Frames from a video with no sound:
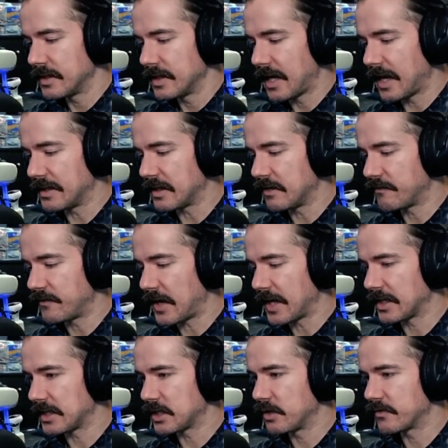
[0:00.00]
And then
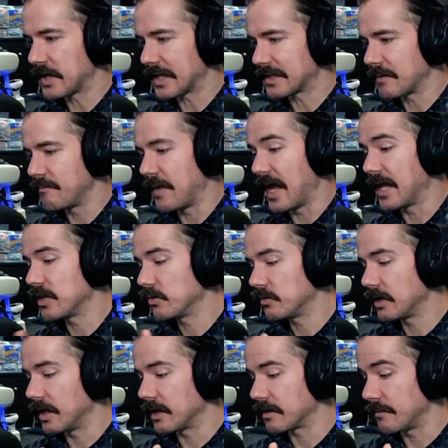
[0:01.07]
finally, you've got the manual.
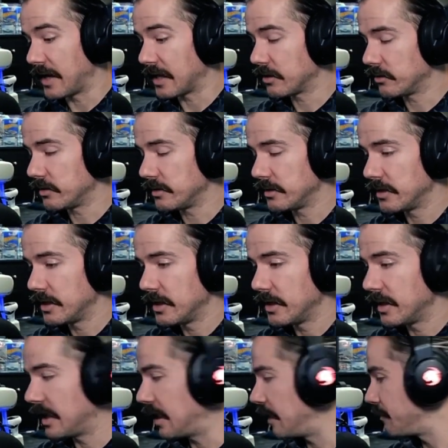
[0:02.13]

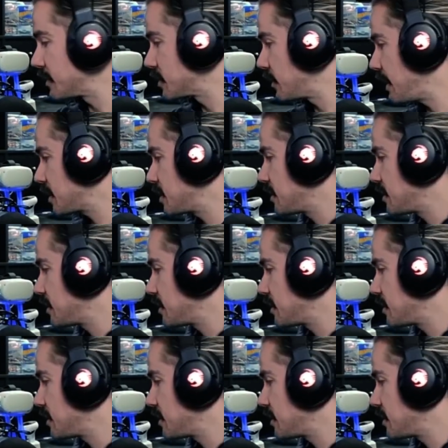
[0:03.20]
So it actually